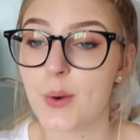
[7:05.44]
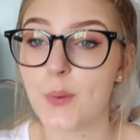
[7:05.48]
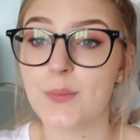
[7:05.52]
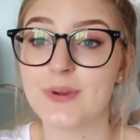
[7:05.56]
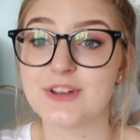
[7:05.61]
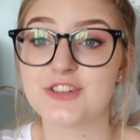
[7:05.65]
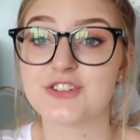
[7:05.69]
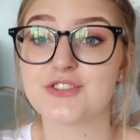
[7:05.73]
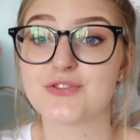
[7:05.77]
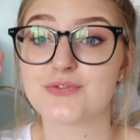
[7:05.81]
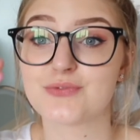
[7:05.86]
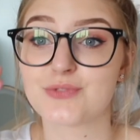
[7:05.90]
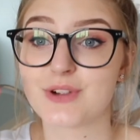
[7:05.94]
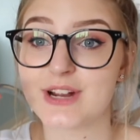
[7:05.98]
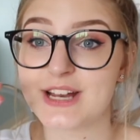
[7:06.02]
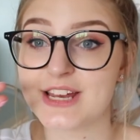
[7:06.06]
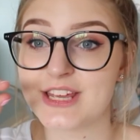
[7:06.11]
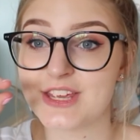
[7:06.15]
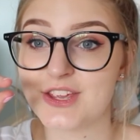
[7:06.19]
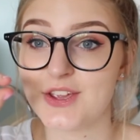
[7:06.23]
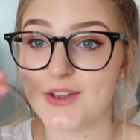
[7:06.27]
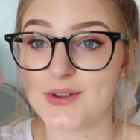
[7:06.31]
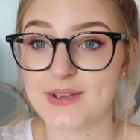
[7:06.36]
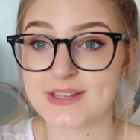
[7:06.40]
which is
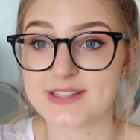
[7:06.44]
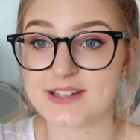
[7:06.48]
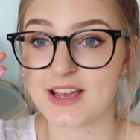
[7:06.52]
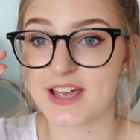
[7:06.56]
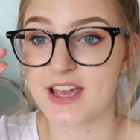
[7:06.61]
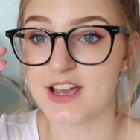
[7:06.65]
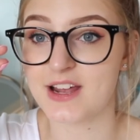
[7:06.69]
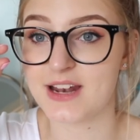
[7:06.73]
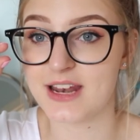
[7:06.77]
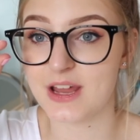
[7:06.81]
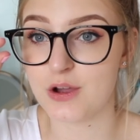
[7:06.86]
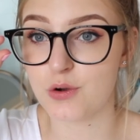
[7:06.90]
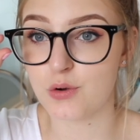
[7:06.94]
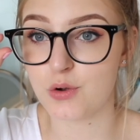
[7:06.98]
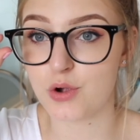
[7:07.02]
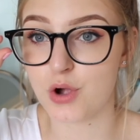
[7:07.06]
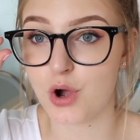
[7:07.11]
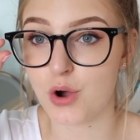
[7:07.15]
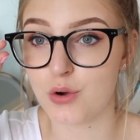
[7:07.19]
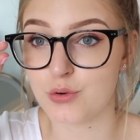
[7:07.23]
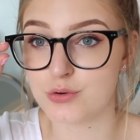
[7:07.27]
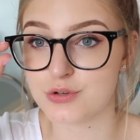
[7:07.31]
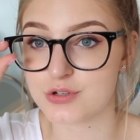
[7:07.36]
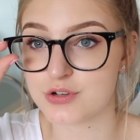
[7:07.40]
really cute. It's like a little
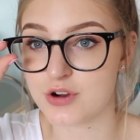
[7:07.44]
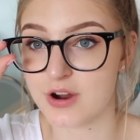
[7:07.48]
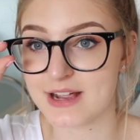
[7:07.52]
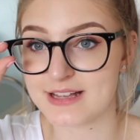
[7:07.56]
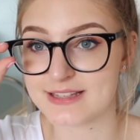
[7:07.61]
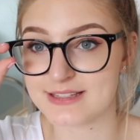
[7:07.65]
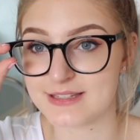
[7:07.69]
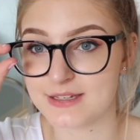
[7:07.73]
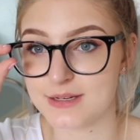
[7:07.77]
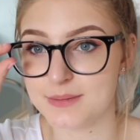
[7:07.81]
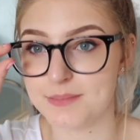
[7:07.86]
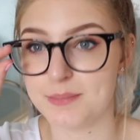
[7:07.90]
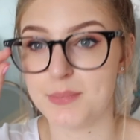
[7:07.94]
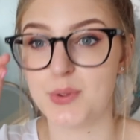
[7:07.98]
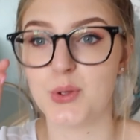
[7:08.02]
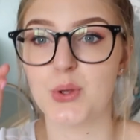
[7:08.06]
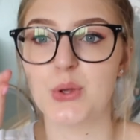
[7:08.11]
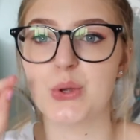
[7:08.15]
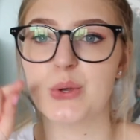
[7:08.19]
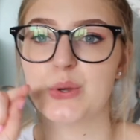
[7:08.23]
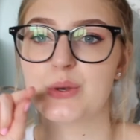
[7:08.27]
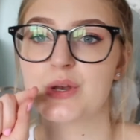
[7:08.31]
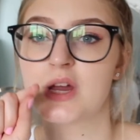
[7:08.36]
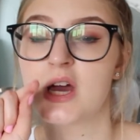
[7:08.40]
gold crescent
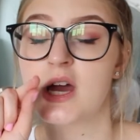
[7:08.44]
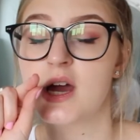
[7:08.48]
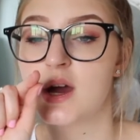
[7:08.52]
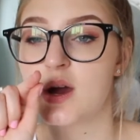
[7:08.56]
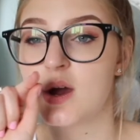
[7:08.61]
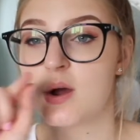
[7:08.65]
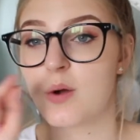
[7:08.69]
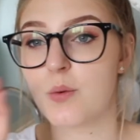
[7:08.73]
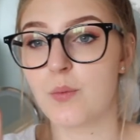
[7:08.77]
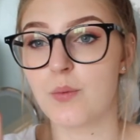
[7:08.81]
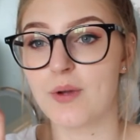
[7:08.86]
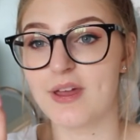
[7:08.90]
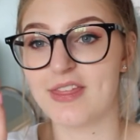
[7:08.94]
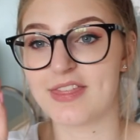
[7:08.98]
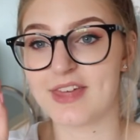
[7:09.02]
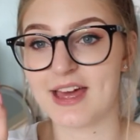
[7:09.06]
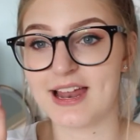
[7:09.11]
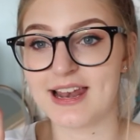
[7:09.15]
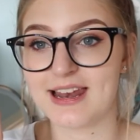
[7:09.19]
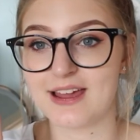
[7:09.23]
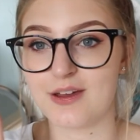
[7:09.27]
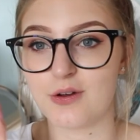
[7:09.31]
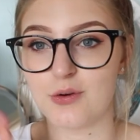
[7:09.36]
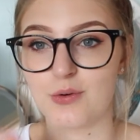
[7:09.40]
moon with
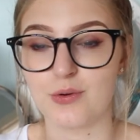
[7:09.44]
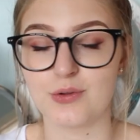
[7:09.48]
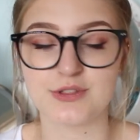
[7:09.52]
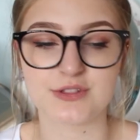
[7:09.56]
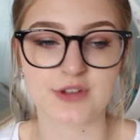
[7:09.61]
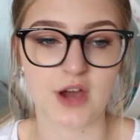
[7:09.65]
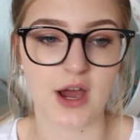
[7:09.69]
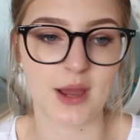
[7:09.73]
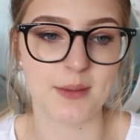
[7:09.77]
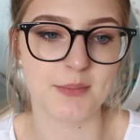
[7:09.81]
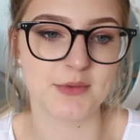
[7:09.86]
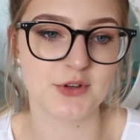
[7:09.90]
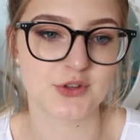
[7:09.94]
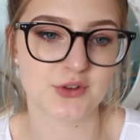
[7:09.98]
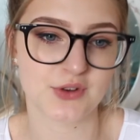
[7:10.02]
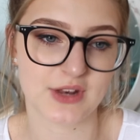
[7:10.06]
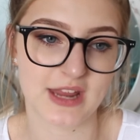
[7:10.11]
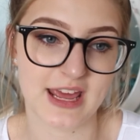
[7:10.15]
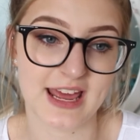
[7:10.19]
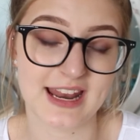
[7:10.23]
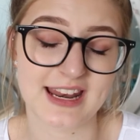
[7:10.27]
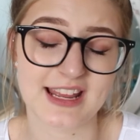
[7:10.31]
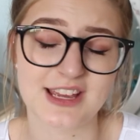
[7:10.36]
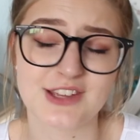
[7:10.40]
a little diamond on
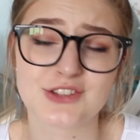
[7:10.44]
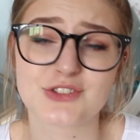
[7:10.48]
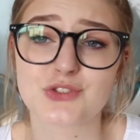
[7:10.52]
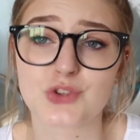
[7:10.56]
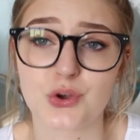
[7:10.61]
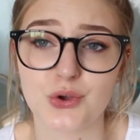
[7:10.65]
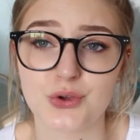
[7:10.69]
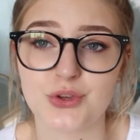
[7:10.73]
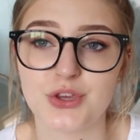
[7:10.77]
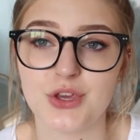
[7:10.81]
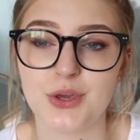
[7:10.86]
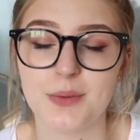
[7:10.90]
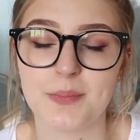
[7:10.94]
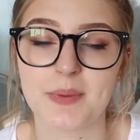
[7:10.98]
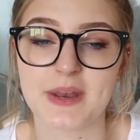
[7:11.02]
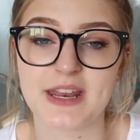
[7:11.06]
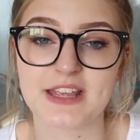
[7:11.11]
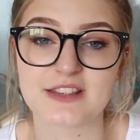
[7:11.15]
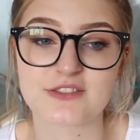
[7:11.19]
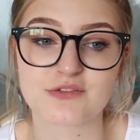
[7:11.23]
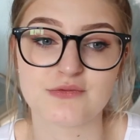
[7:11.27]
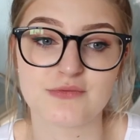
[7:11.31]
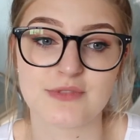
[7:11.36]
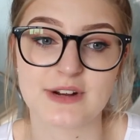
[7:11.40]
it, and it is so cute, but
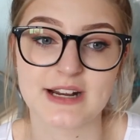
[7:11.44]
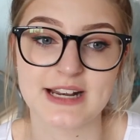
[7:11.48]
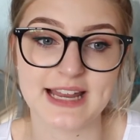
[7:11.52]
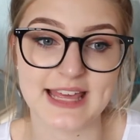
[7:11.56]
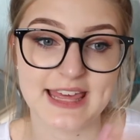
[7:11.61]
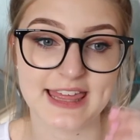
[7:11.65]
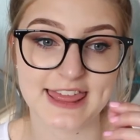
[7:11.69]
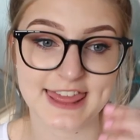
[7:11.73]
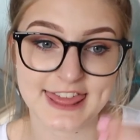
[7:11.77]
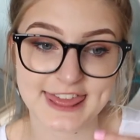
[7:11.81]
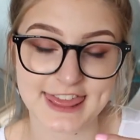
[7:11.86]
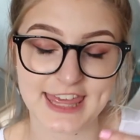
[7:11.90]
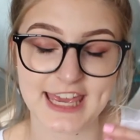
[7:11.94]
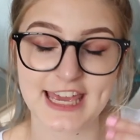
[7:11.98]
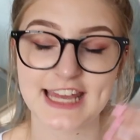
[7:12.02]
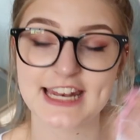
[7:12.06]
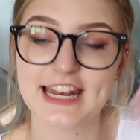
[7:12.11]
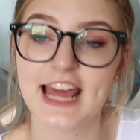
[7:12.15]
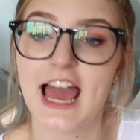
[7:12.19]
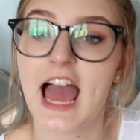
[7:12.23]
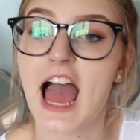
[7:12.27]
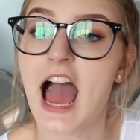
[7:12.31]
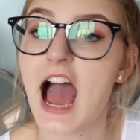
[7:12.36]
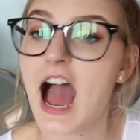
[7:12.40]
it's really
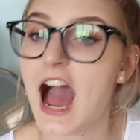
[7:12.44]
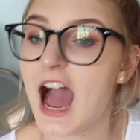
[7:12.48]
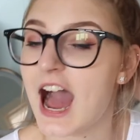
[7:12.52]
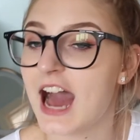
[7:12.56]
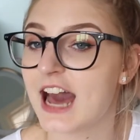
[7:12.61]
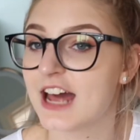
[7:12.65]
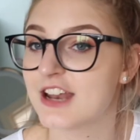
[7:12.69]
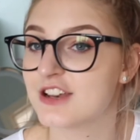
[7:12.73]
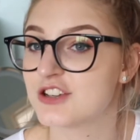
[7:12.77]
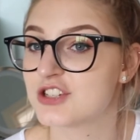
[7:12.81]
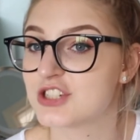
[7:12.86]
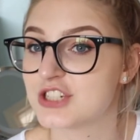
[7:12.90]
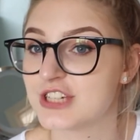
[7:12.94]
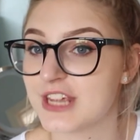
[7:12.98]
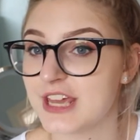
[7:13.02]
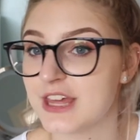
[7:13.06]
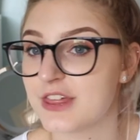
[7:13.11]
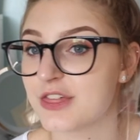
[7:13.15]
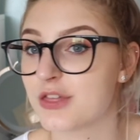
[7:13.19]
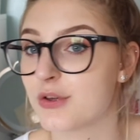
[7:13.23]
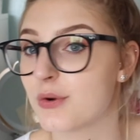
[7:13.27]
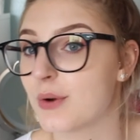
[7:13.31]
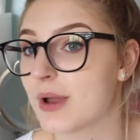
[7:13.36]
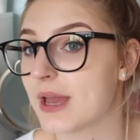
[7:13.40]
thin. And she
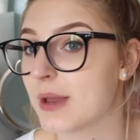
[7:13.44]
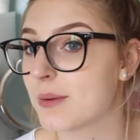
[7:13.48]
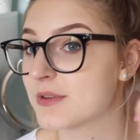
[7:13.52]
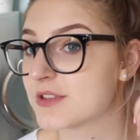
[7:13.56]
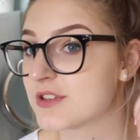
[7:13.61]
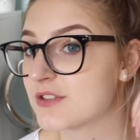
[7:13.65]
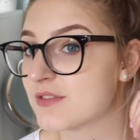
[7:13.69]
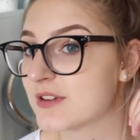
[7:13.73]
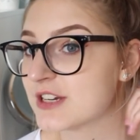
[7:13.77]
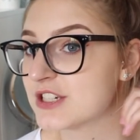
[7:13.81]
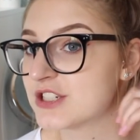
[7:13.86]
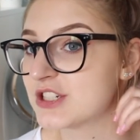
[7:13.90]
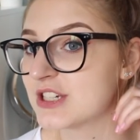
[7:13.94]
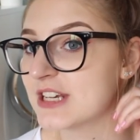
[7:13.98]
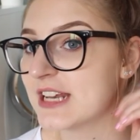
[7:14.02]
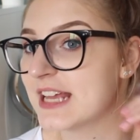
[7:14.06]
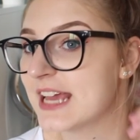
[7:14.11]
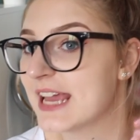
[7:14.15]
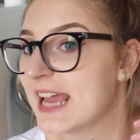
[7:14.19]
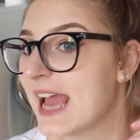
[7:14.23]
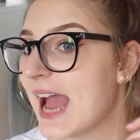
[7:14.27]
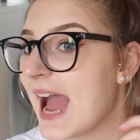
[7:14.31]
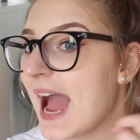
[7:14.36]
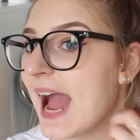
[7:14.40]
thought it was
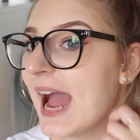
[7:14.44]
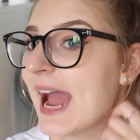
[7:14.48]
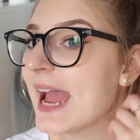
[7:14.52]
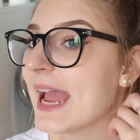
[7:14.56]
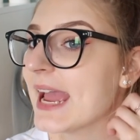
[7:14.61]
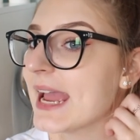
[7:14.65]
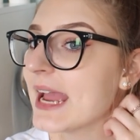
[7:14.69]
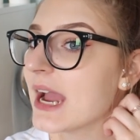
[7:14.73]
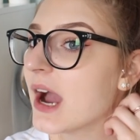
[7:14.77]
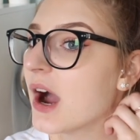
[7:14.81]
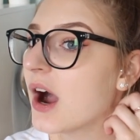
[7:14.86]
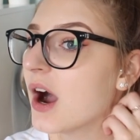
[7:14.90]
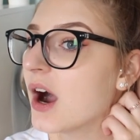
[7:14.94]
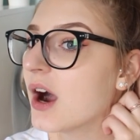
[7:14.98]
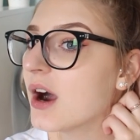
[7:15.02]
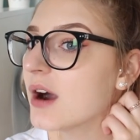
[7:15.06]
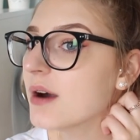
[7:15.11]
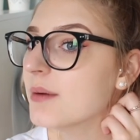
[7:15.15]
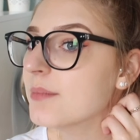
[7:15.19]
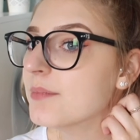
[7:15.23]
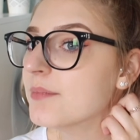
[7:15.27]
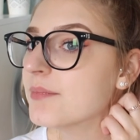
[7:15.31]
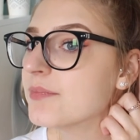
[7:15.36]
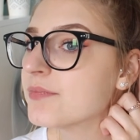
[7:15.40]
originally
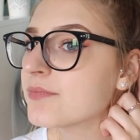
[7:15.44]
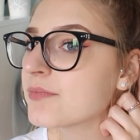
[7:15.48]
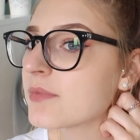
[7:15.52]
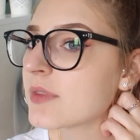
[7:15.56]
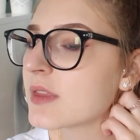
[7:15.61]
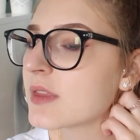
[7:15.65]
a